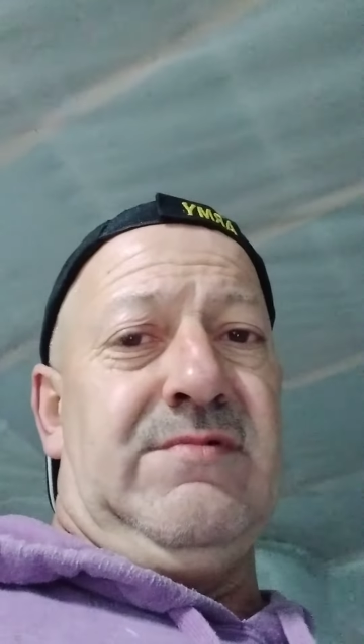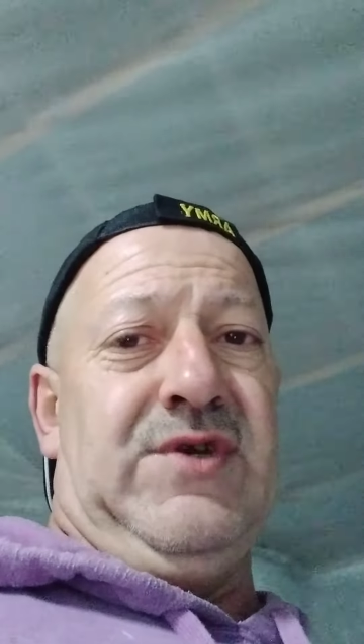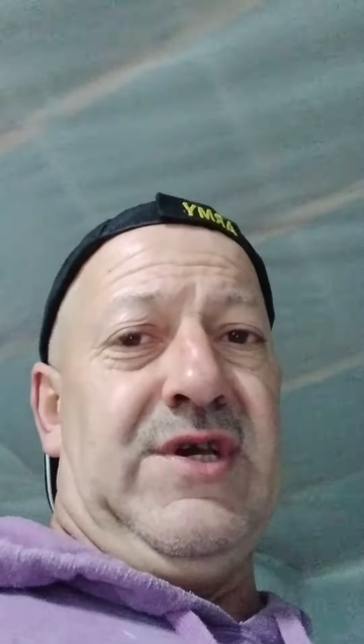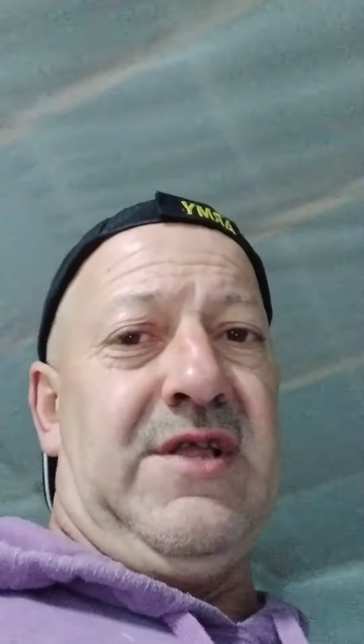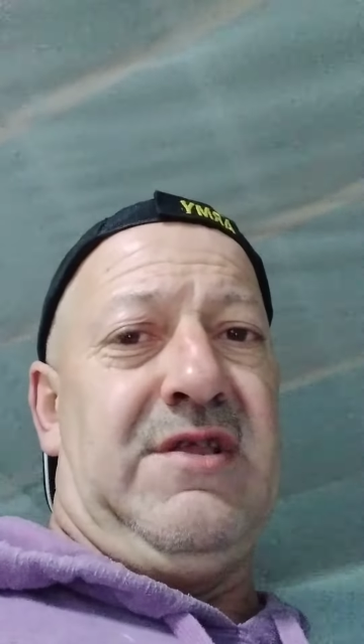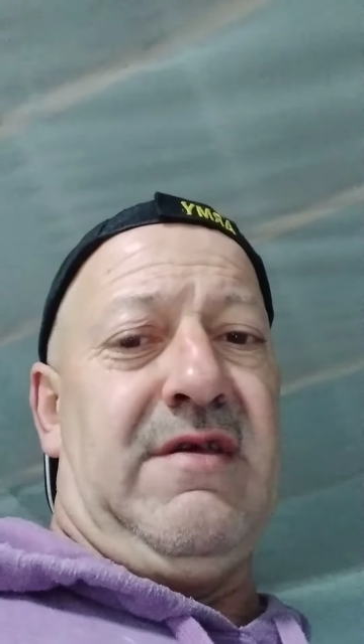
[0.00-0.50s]

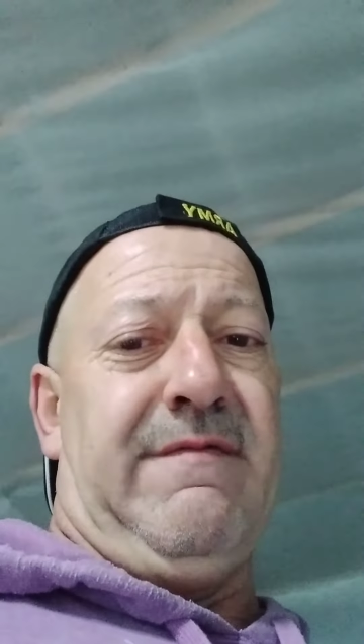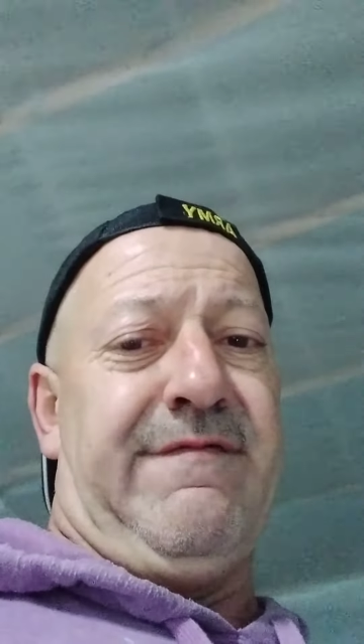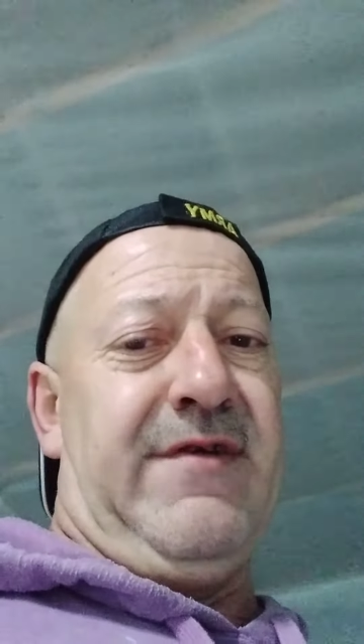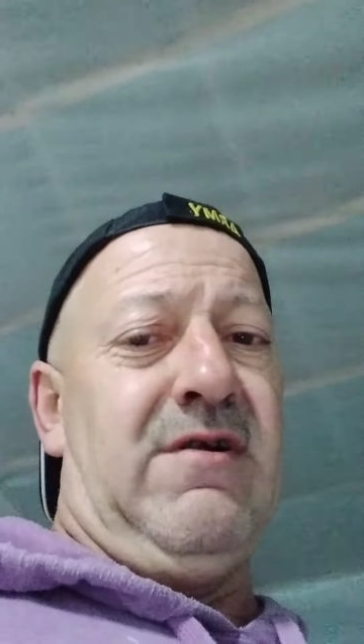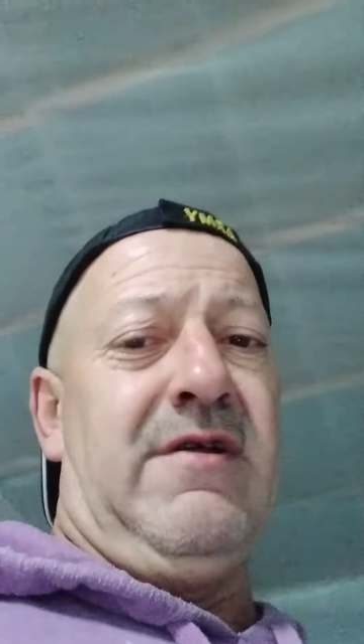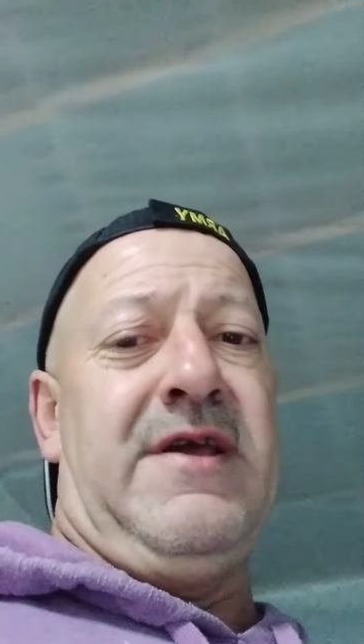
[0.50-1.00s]
get the
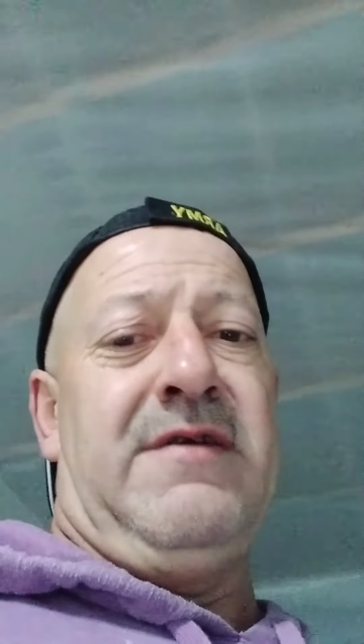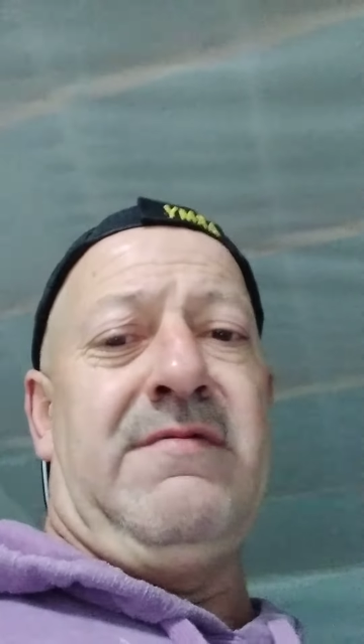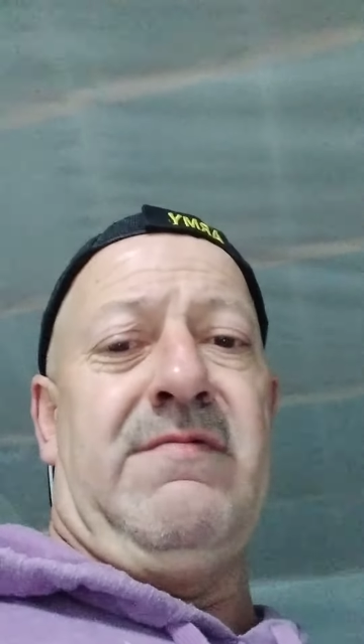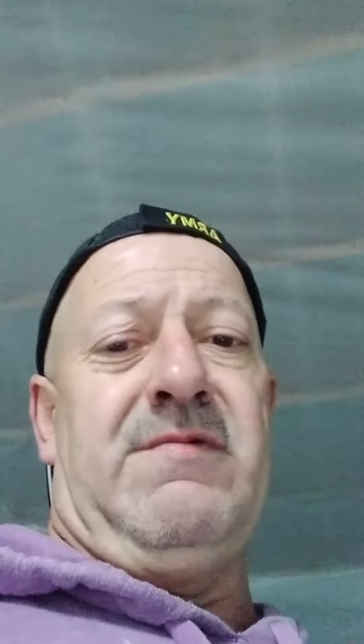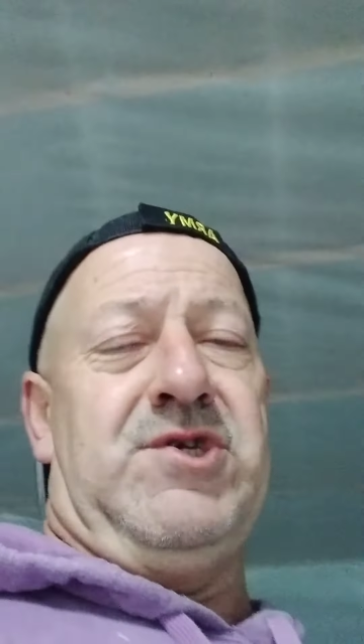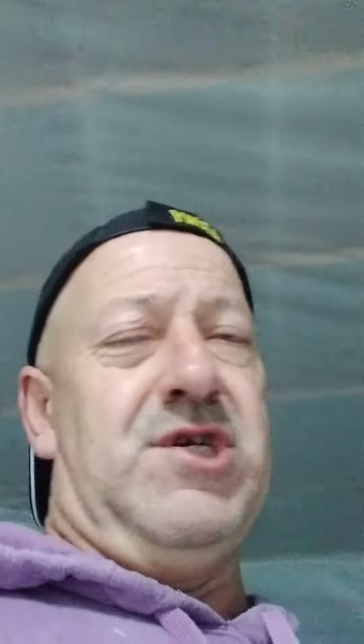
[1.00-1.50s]
feeling,
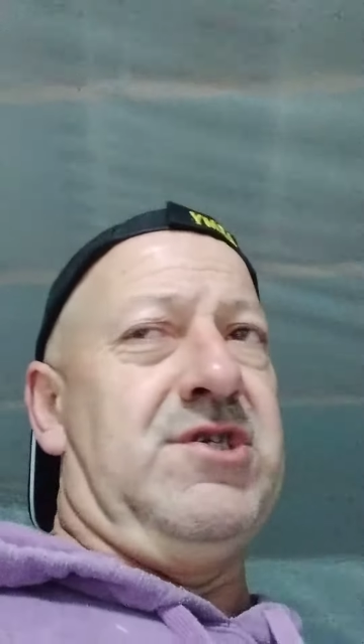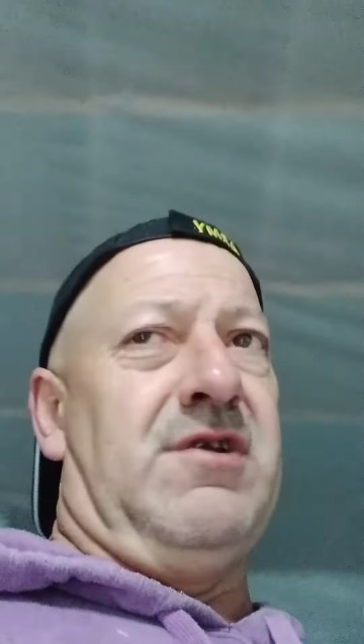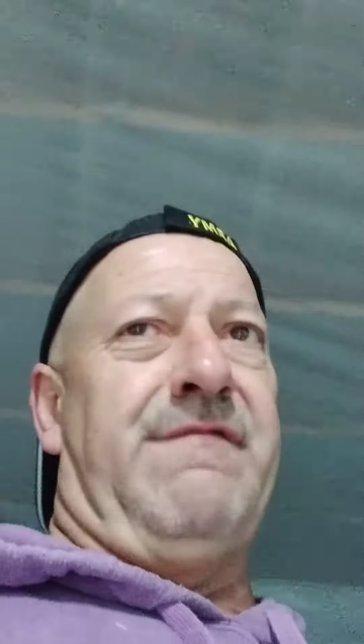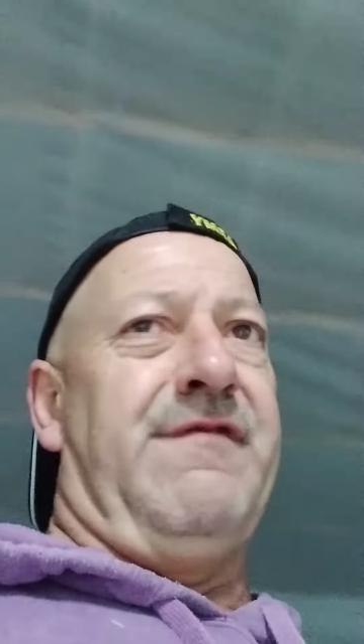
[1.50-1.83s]
just a